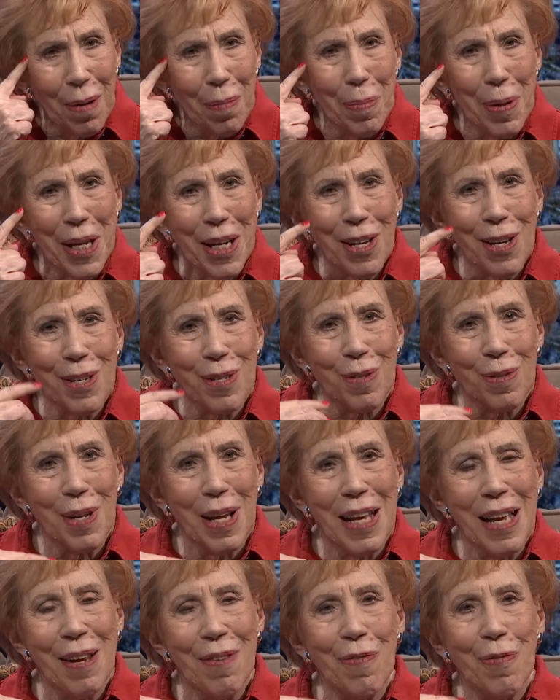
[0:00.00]
Because
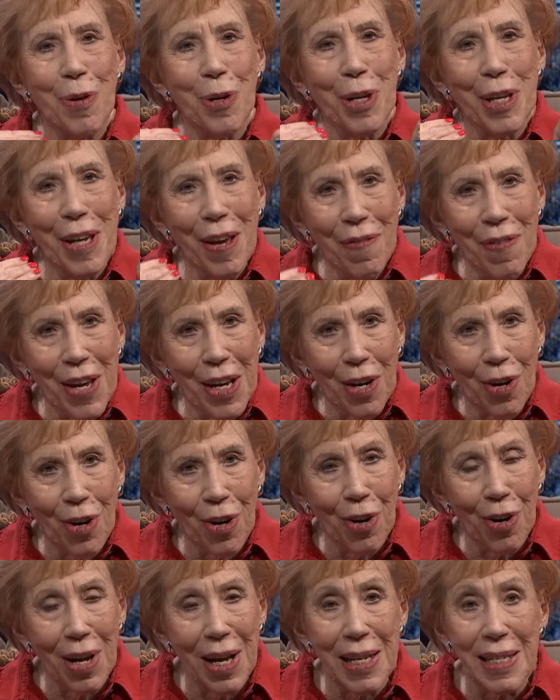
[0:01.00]
in forgiving
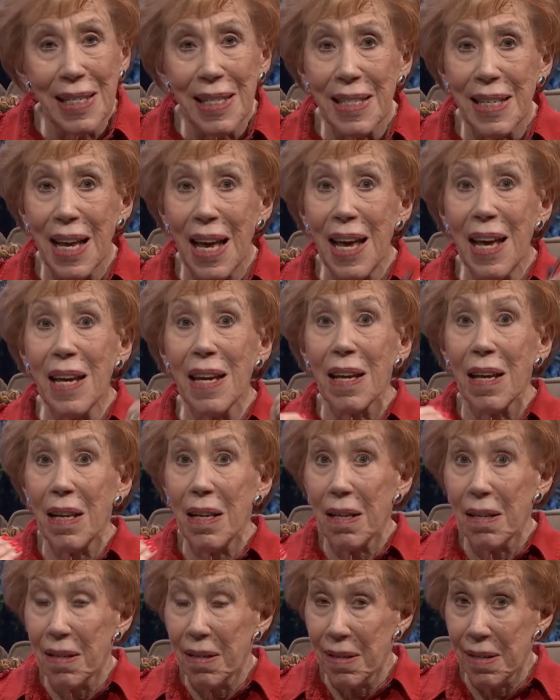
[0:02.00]
her and saying
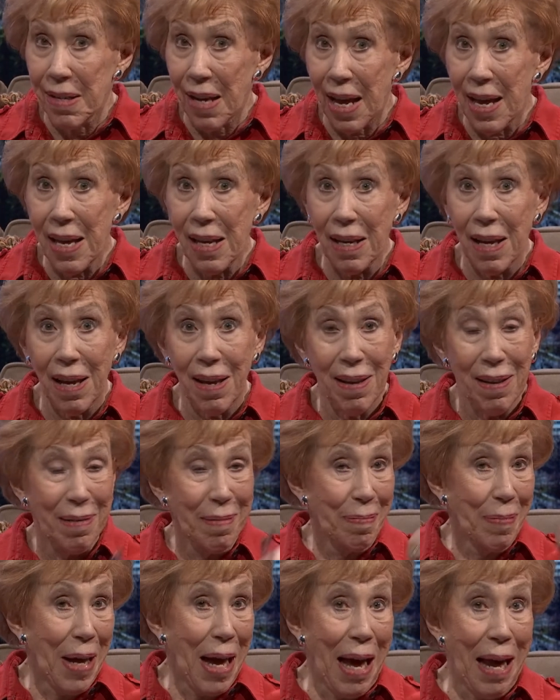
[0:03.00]
it daily,
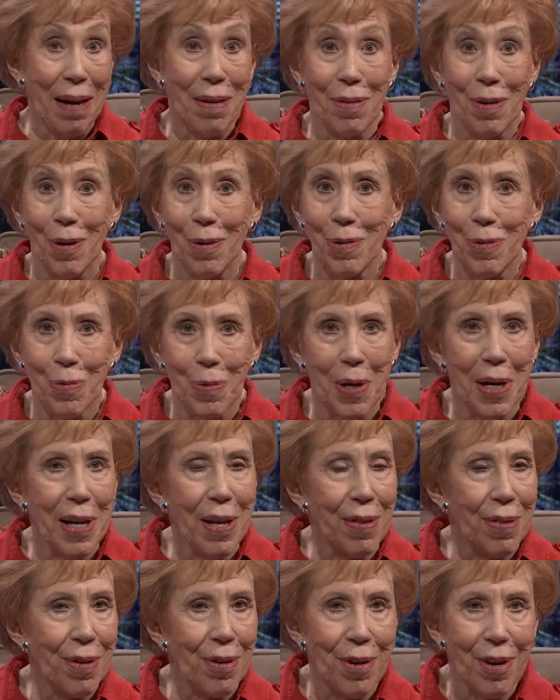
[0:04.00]
I don't know,
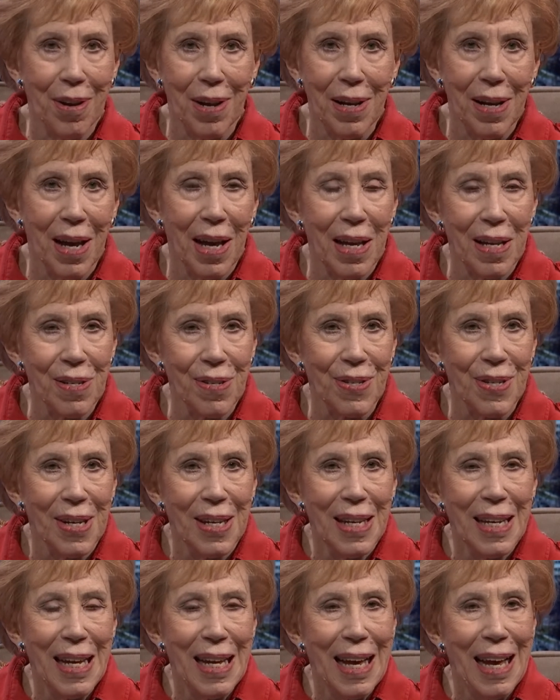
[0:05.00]
20, 30 days,
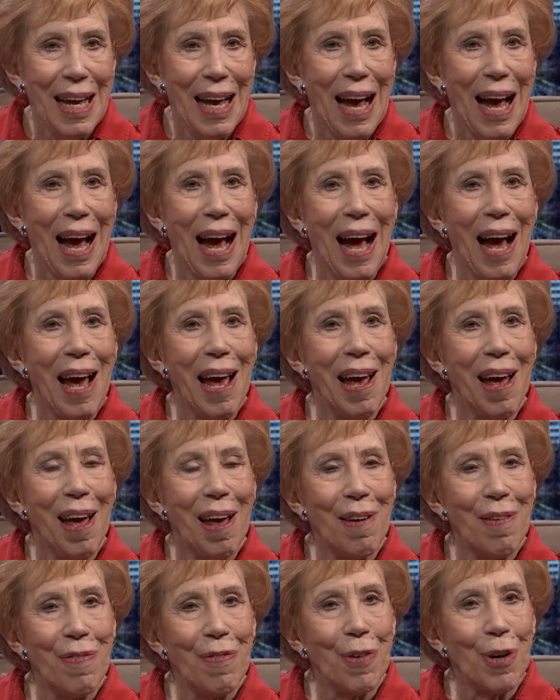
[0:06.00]
I
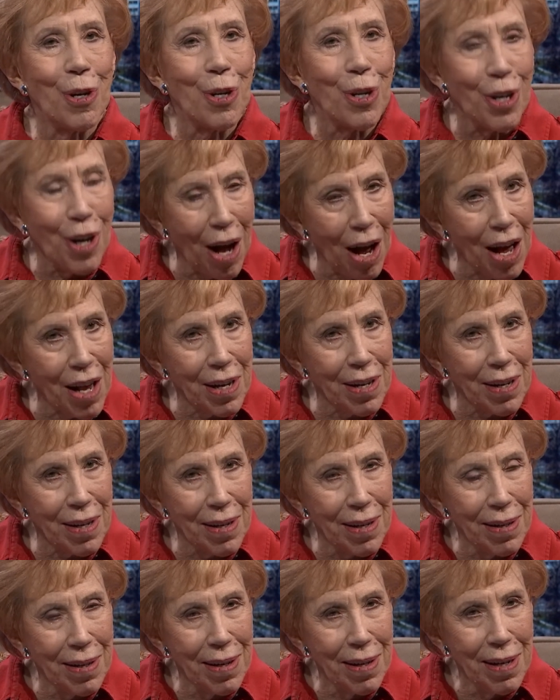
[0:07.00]
had forgotten.
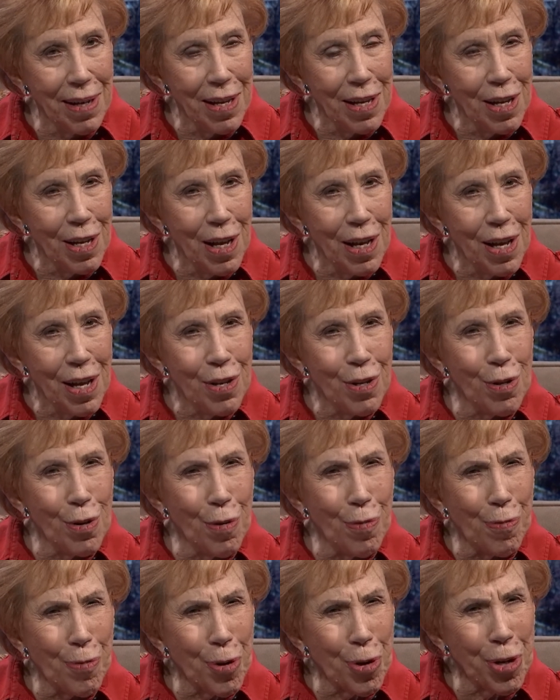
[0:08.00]

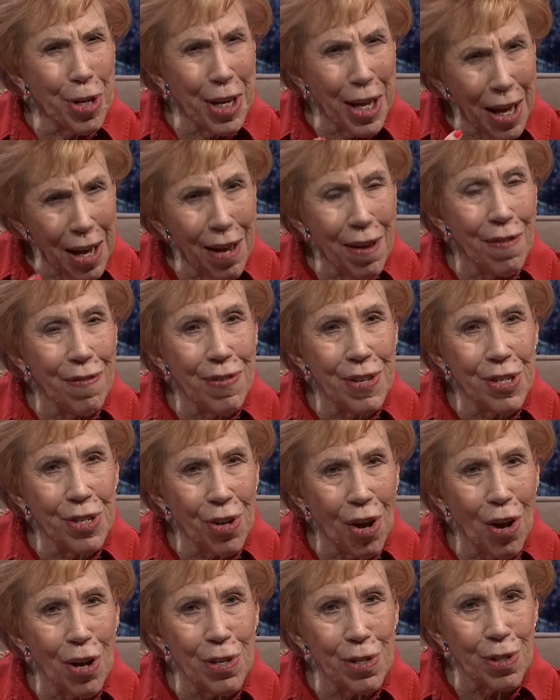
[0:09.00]
To forgive is
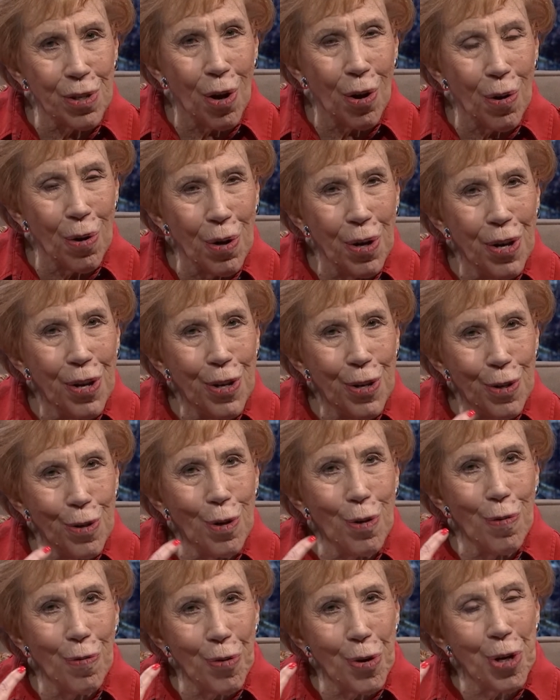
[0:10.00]
also
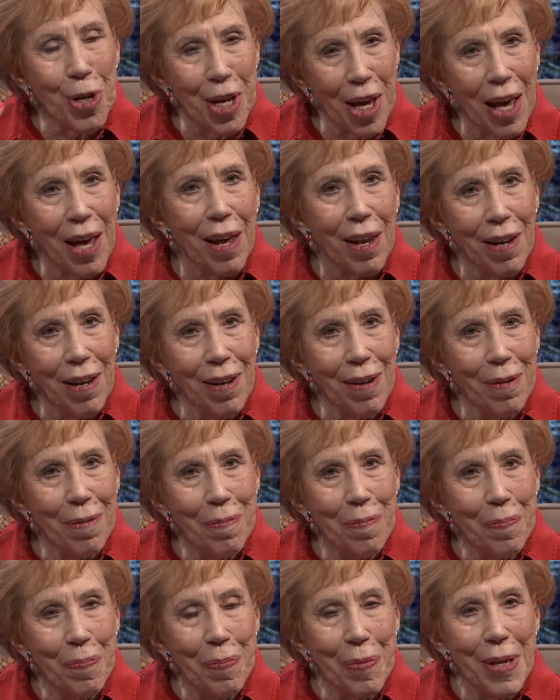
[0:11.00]
to forget.
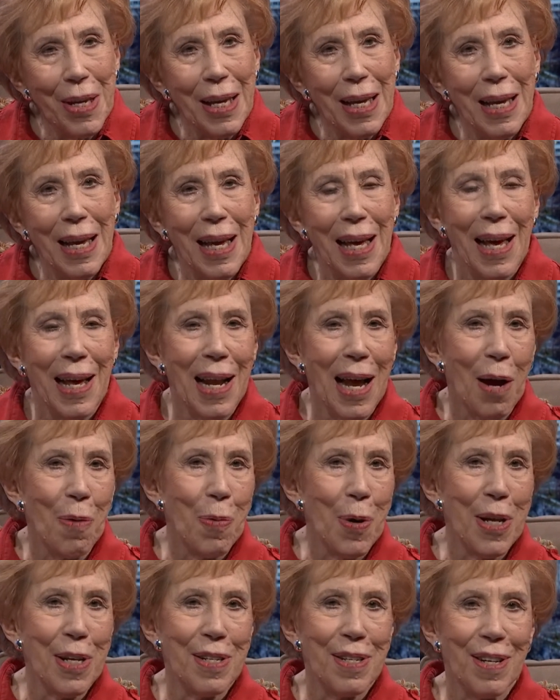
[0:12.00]
And I
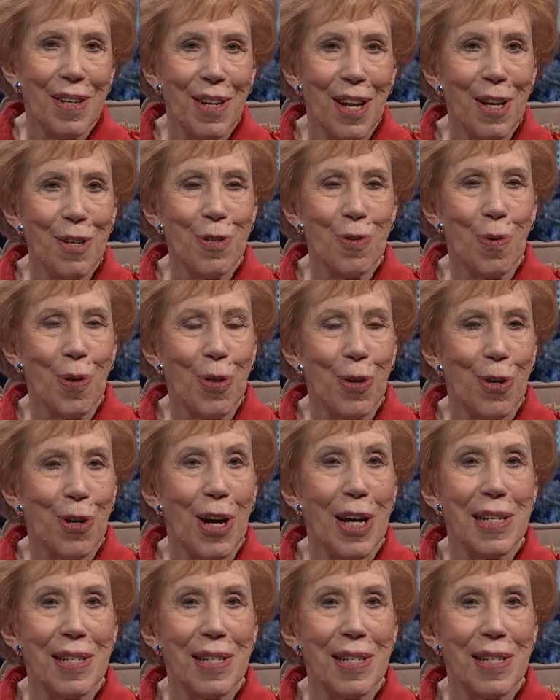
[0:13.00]
went to lunch with her.